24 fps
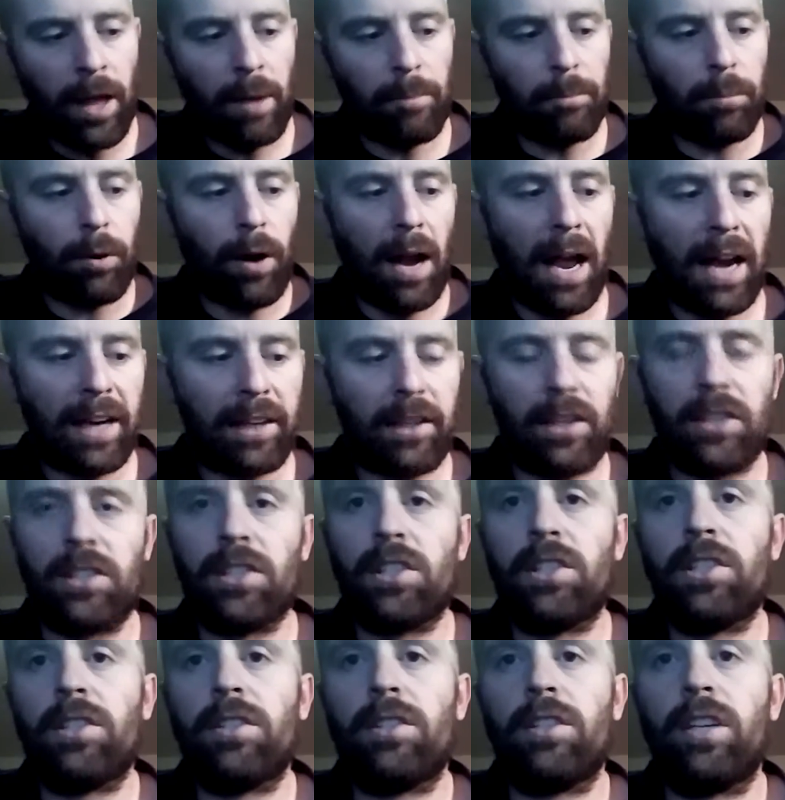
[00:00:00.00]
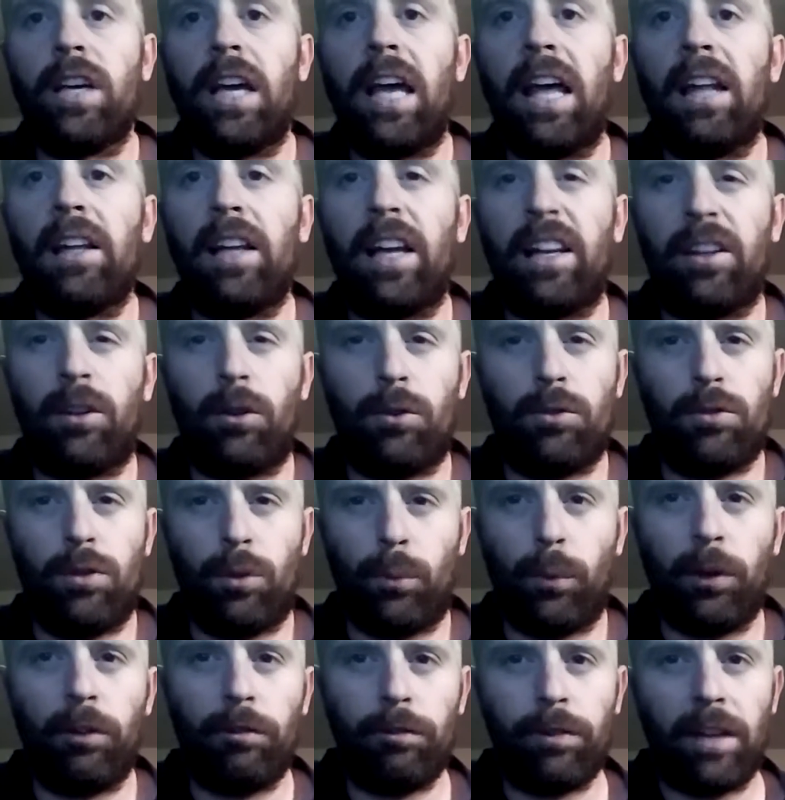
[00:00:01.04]
and practice to get like
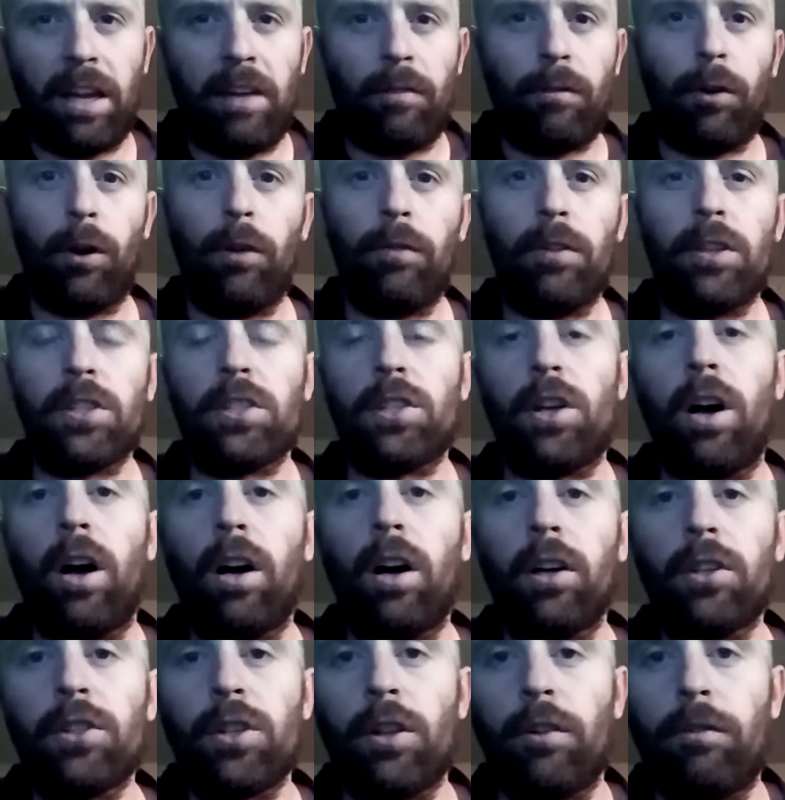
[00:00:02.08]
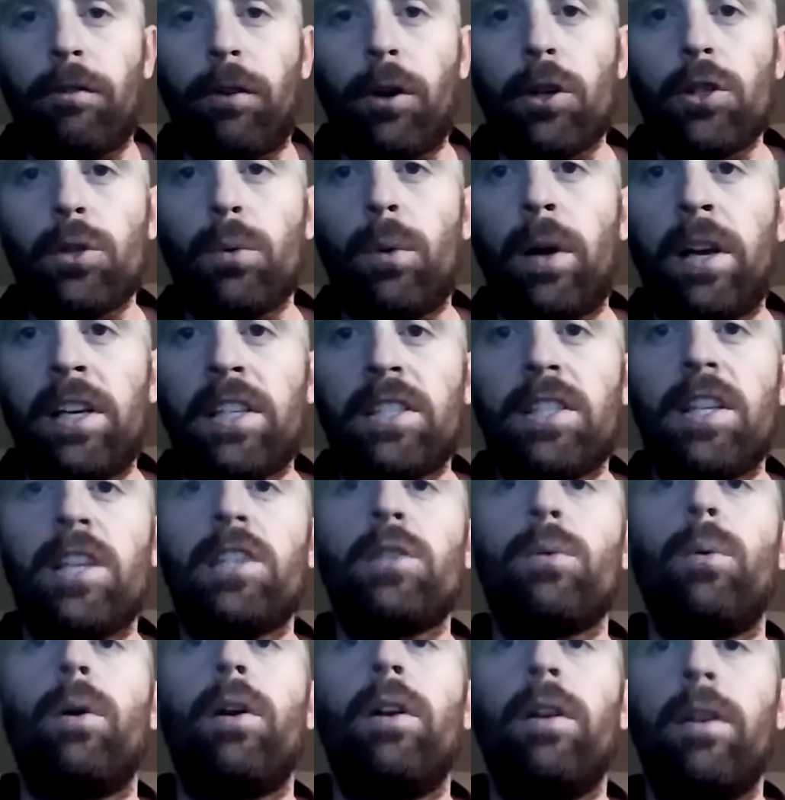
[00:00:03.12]
the real flavor of the song. So the first one is
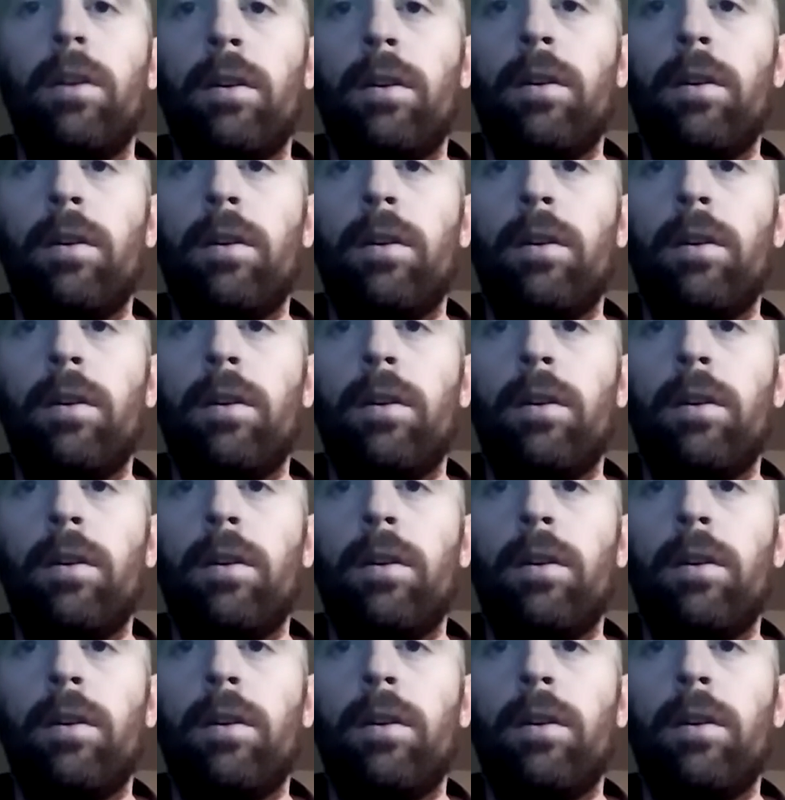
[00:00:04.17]
this one.